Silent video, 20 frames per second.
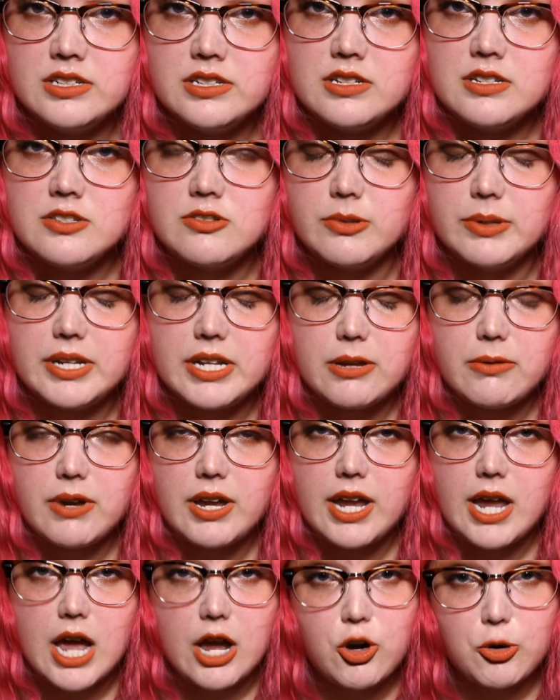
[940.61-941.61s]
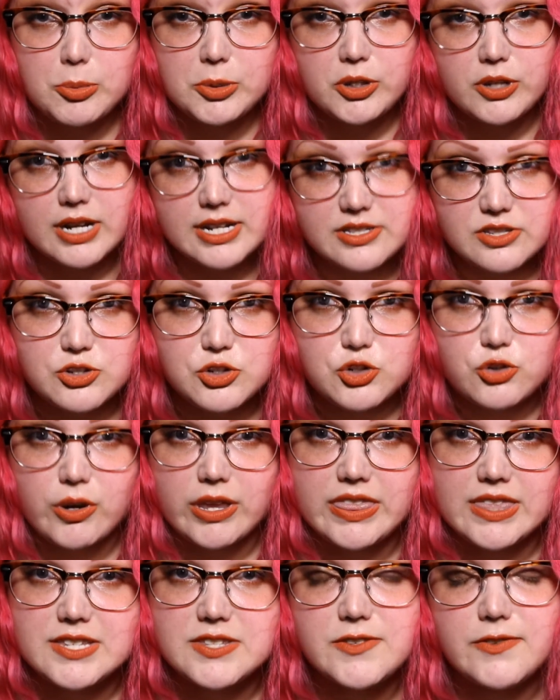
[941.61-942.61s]
So anyway, I hope you guys
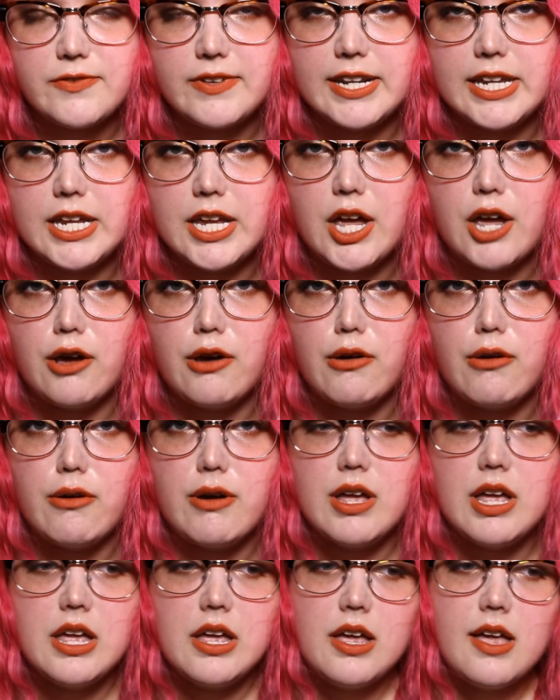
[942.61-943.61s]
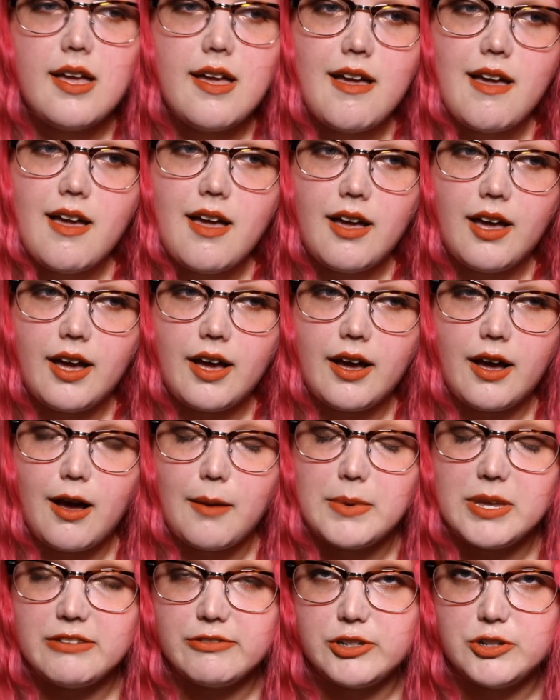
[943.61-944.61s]
enjoyed this video.
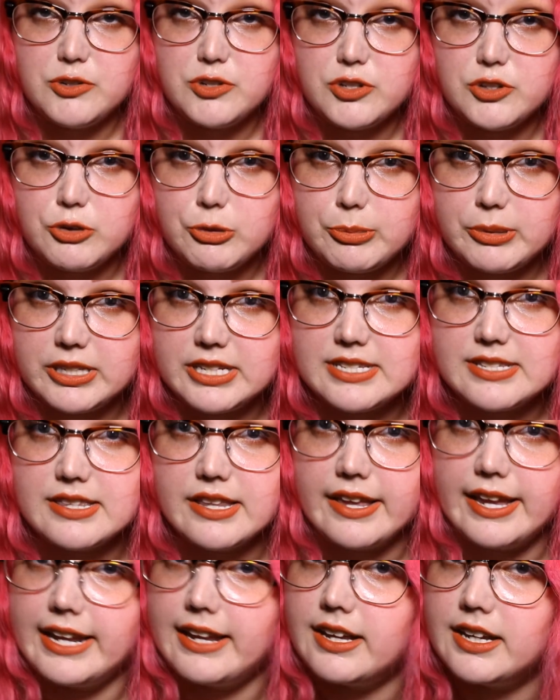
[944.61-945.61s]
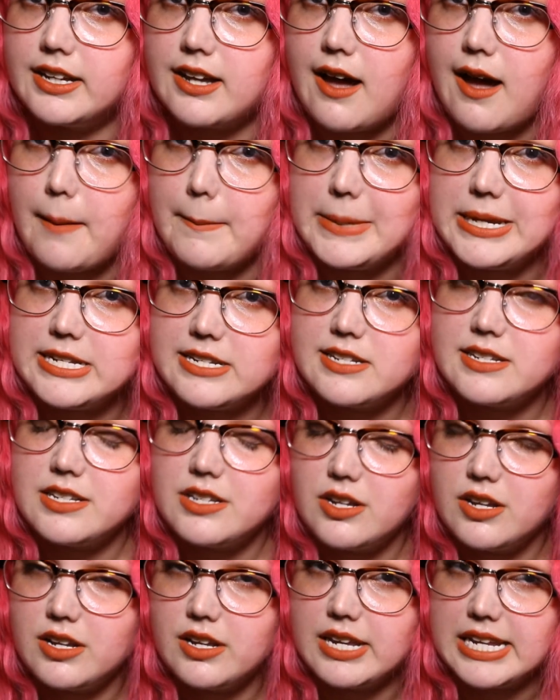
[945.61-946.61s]
Um, if you do, please like, comment,
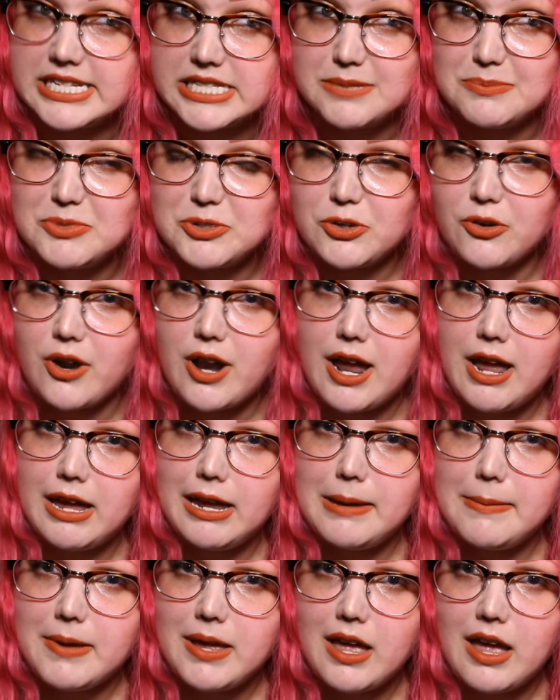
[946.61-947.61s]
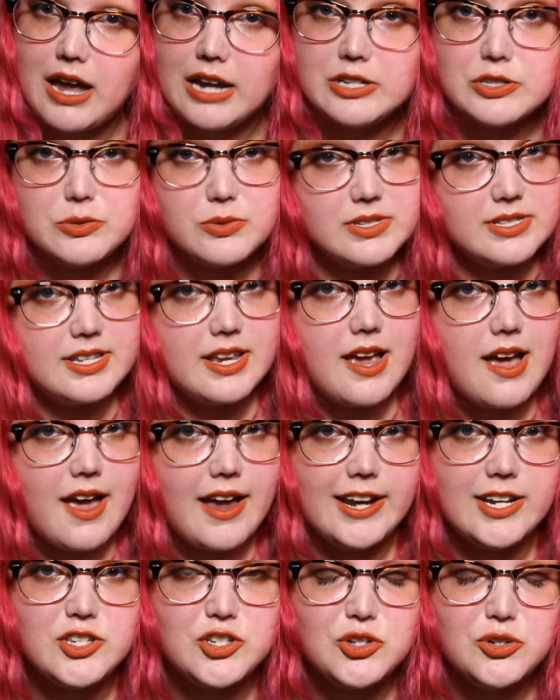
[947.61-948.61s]
and subscribe. I just want to say
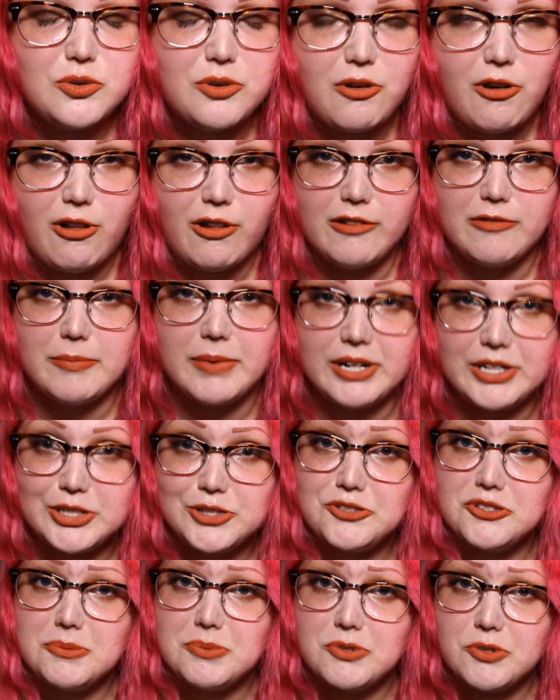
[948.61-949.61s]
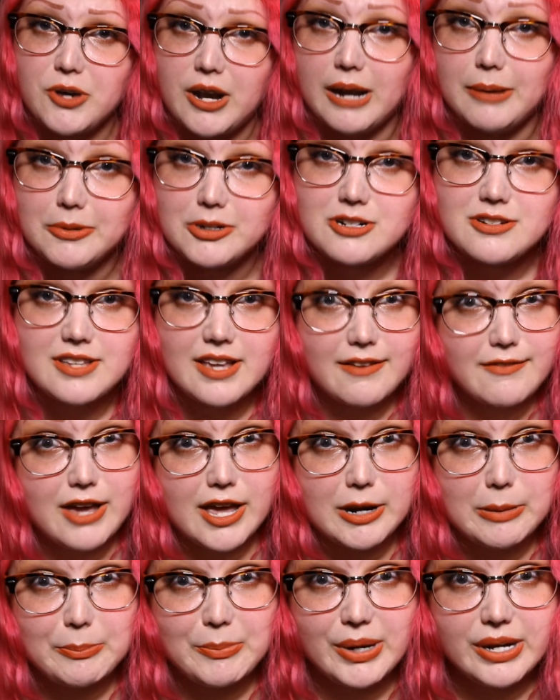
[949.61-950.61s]
hi too to all of my new subscribers. I've
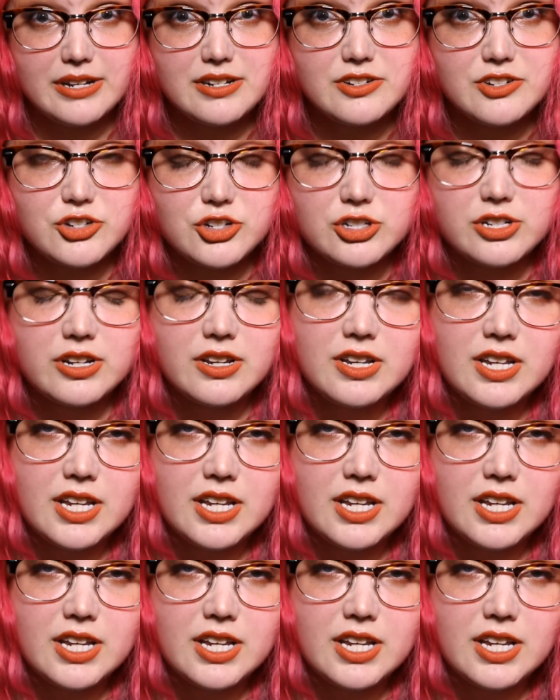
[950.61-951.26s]
got a bunch